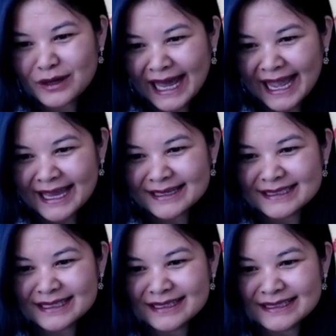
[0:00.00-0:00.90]
Once you
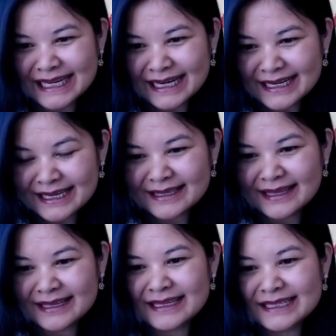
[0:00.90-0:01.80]
land in
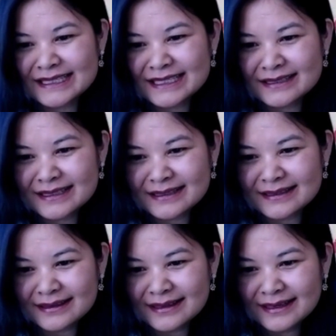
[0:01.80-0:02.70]
Delhi, then the
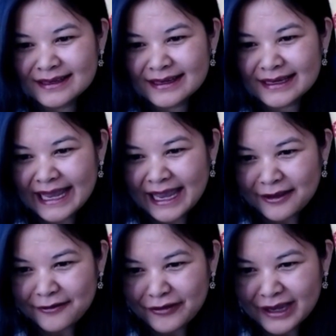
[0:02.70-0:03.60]
internal
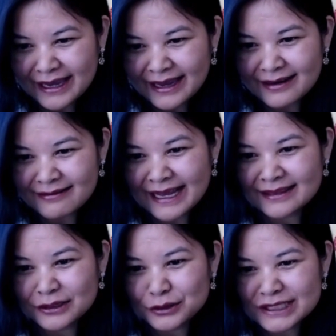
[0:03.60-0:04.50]
airfare
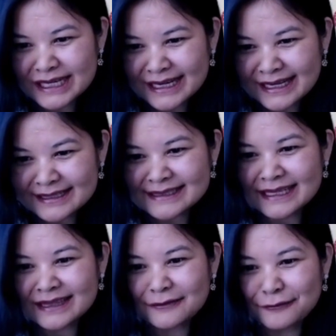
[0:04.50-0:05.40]
and the hotels